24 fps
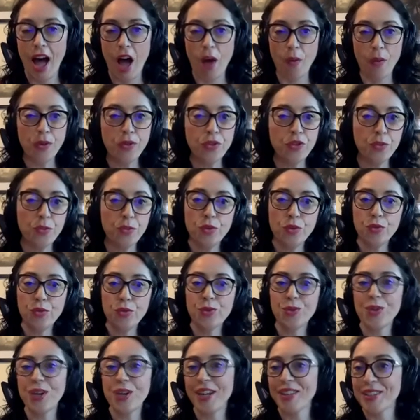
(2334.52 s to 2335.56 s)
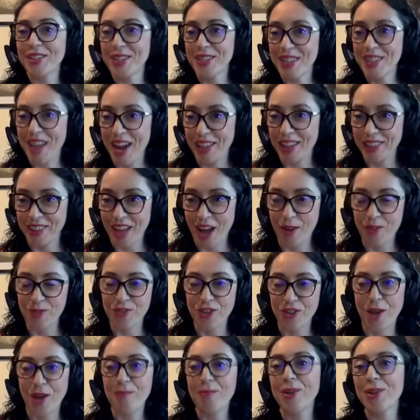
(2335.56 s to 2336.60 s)
I want to move to another side now,
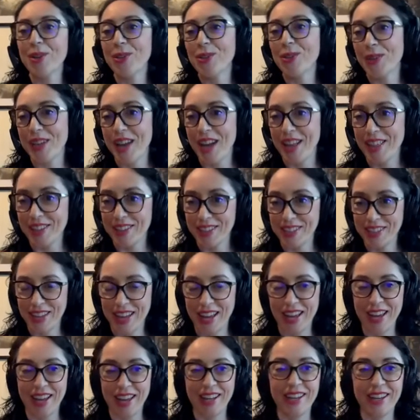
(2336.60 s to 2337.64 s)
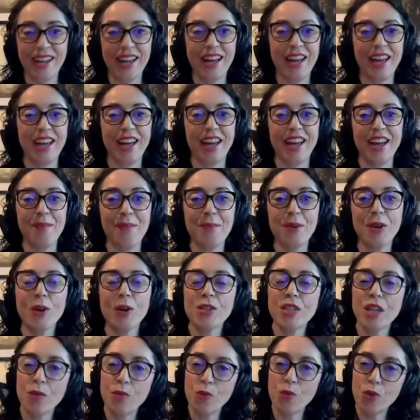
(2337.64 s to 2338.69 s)
jumping to another side, uh,
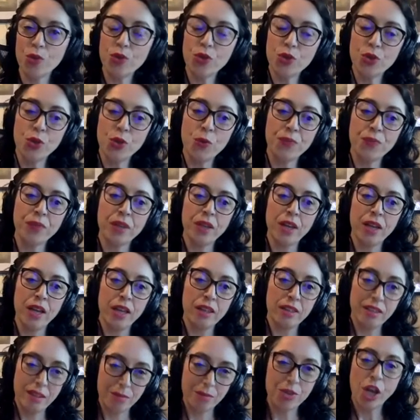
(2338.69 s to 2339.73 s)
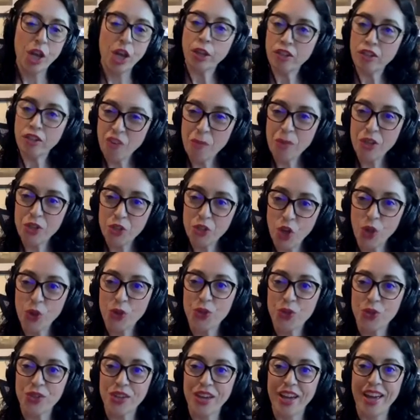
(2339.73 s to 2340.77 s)
because I want to, the objective of my
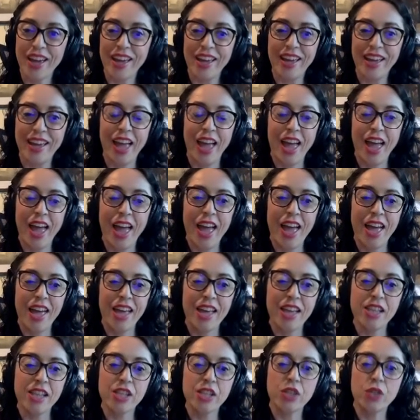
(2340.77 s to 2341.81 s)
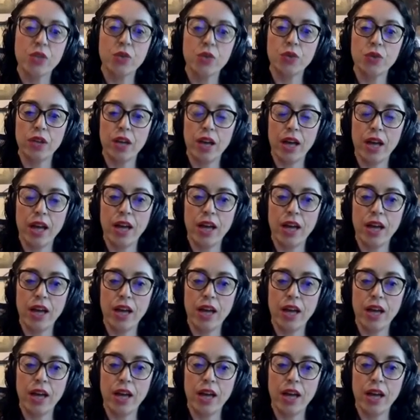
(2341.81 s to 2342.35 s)
talk today is to